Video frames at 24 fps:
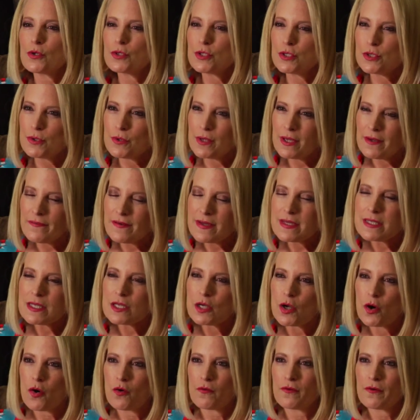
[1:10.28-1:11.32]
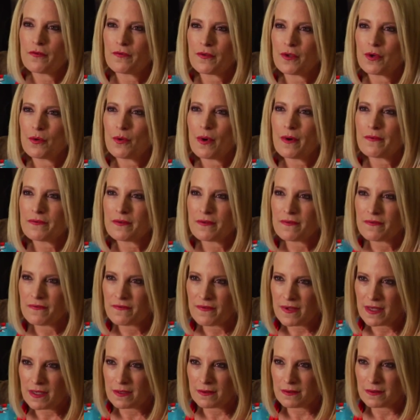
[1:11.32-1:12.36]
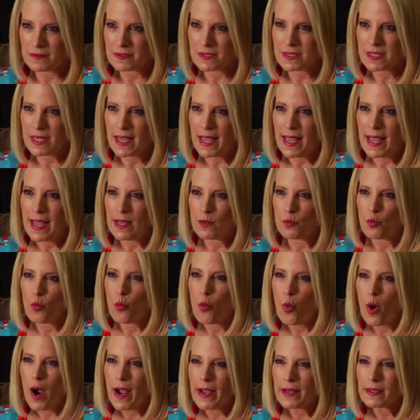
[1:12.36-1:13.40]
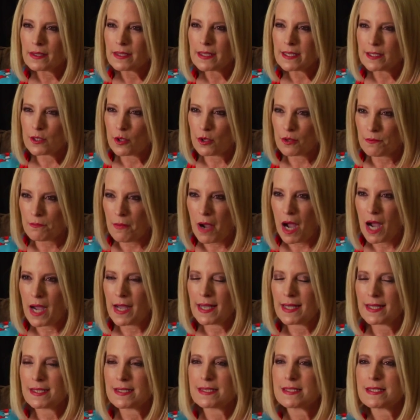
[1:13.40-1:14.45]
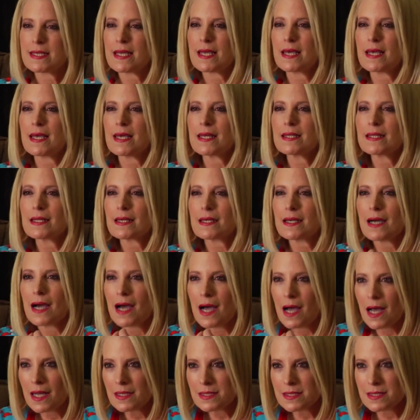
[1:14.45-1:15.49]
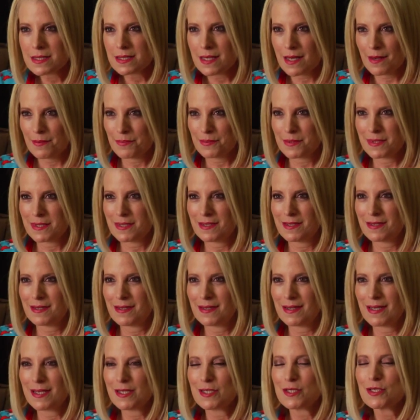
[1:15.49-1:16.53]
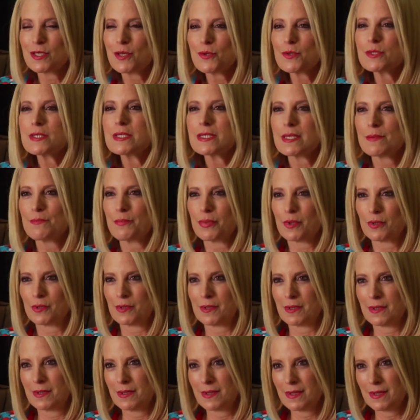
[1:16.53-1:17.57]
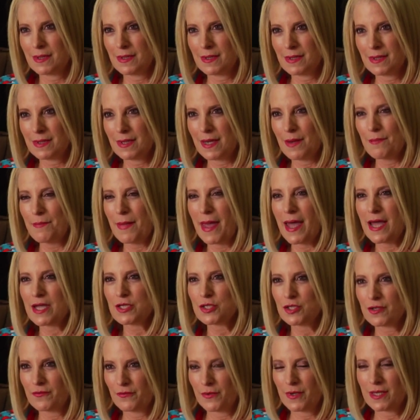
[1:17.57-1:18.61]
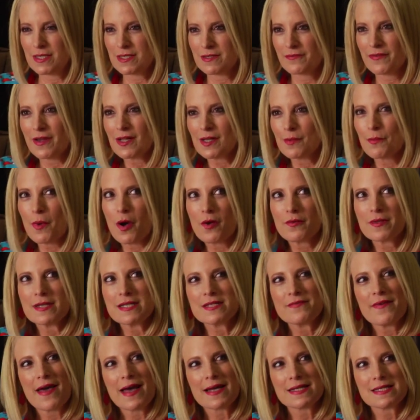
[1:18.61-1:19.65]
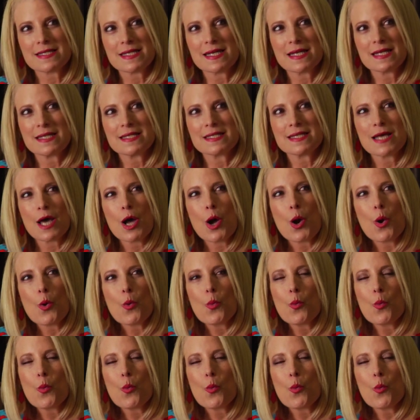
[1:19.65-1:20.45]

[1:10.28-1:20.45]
Could you give us an overview of the field? And while in our minds, the concept is so simple, imagine if we could develop all these vaccines.